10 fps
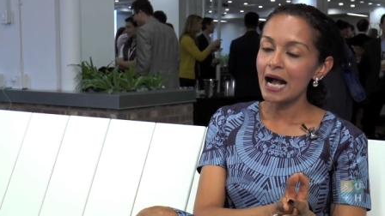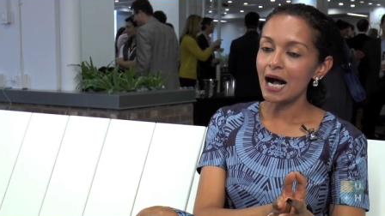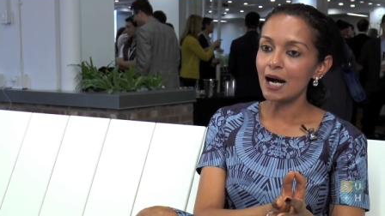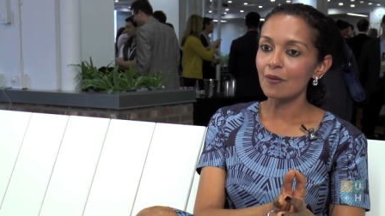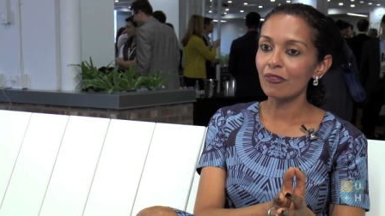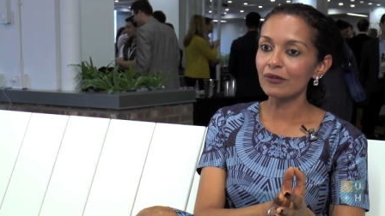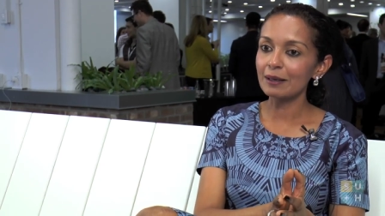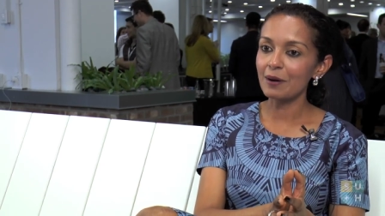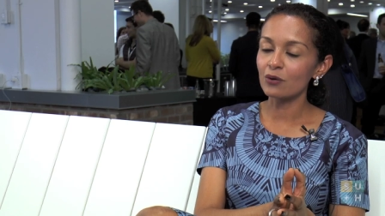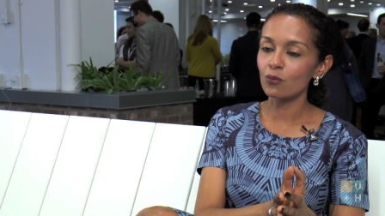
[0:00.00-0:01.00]
Uh,
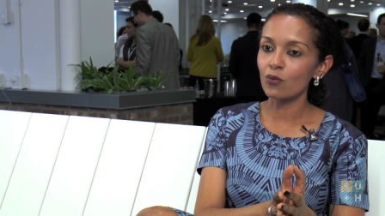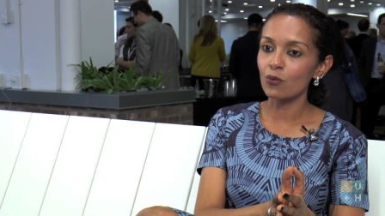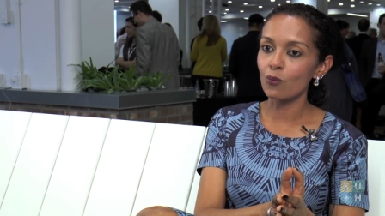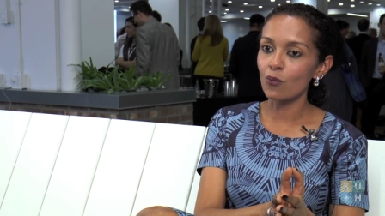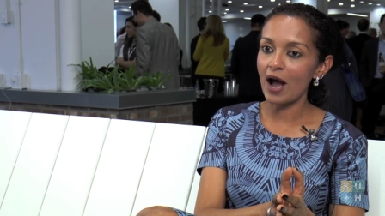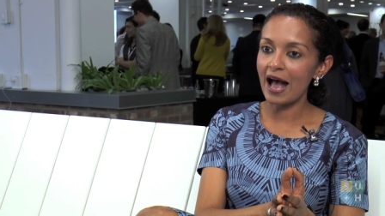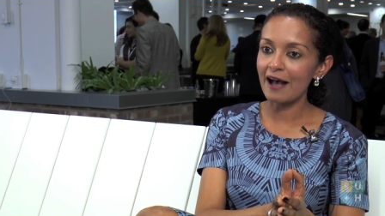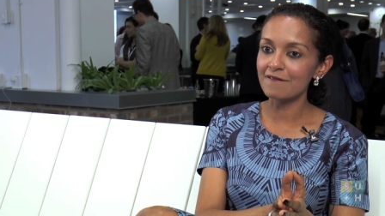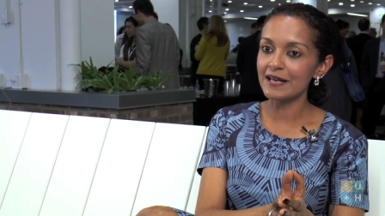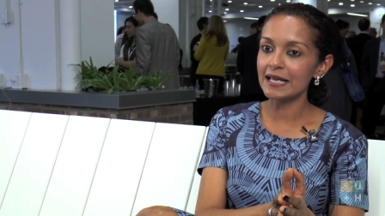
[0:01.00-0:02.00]
think about
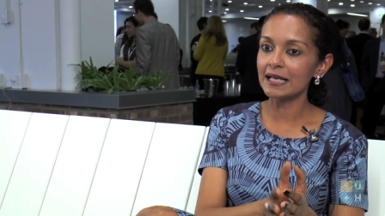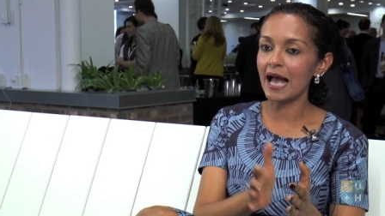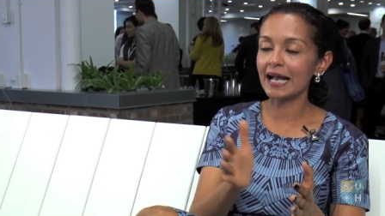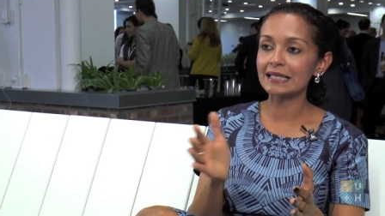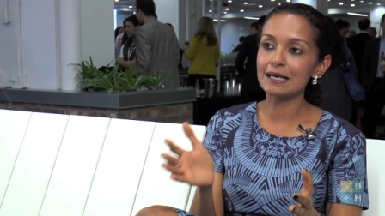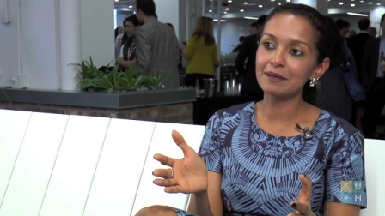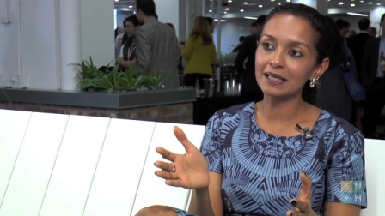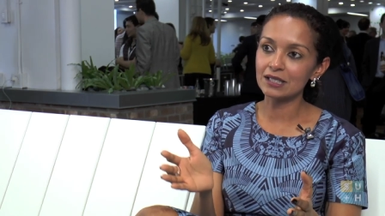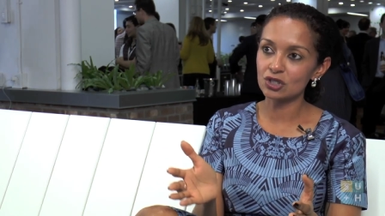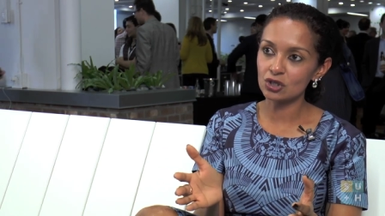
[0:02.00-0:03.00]
having academic
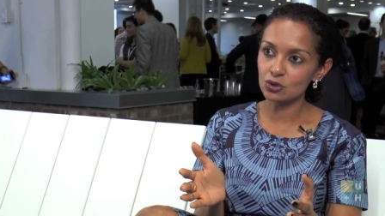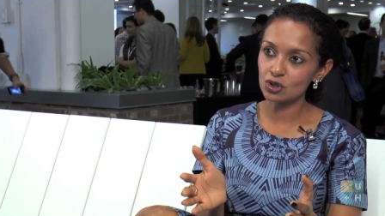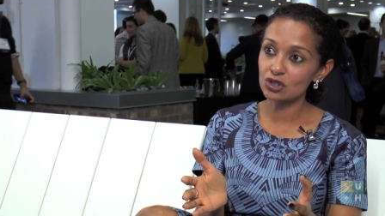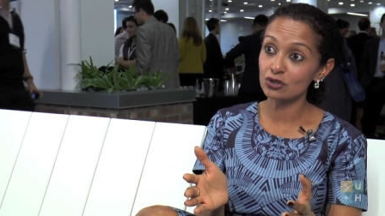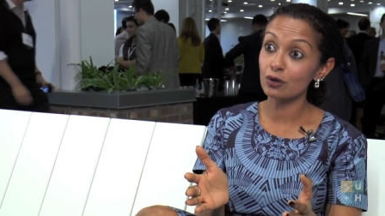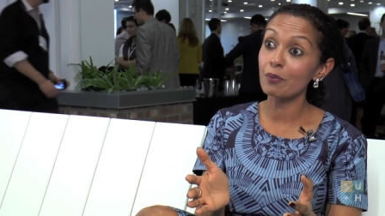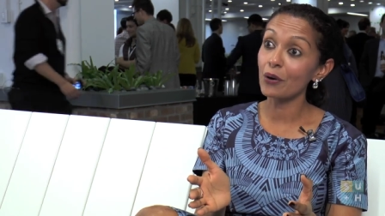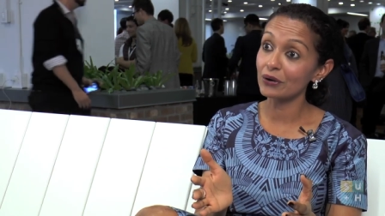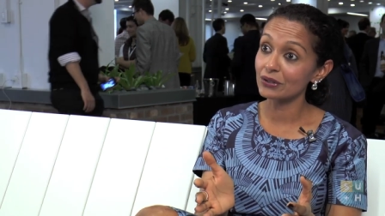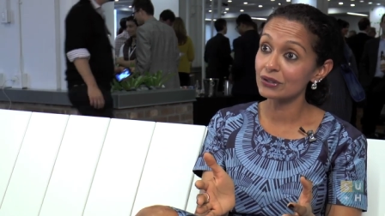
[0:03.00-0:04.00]
institutions as your
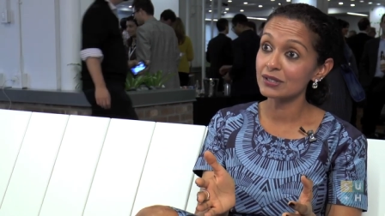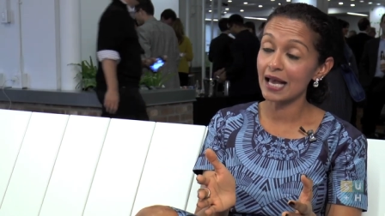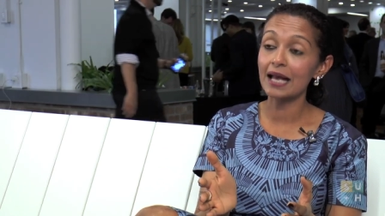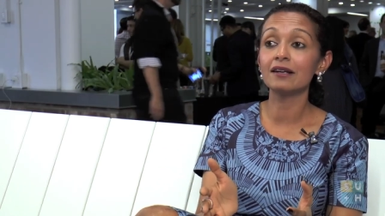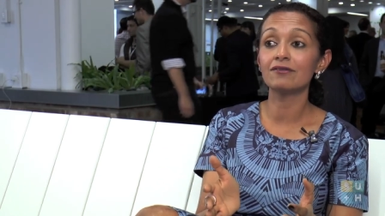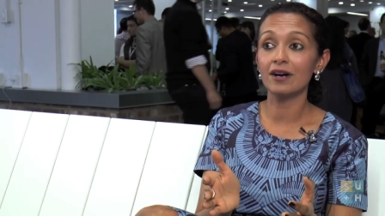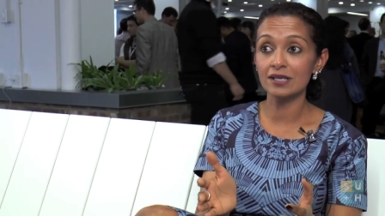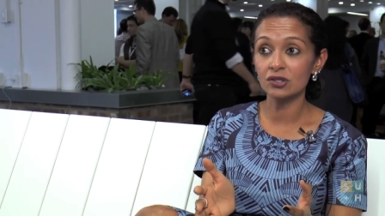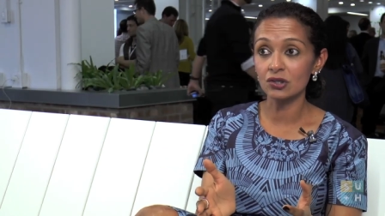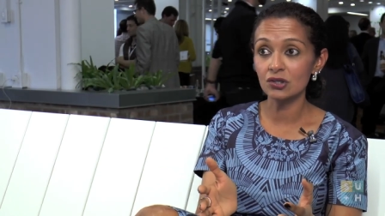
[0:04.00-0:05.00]
partners and
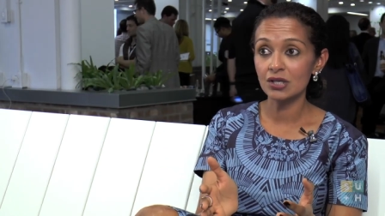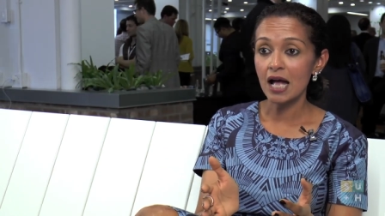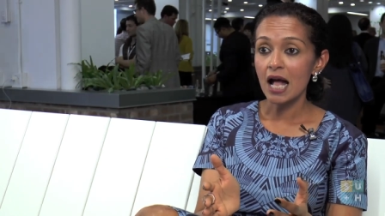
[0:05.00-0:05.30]
advisors.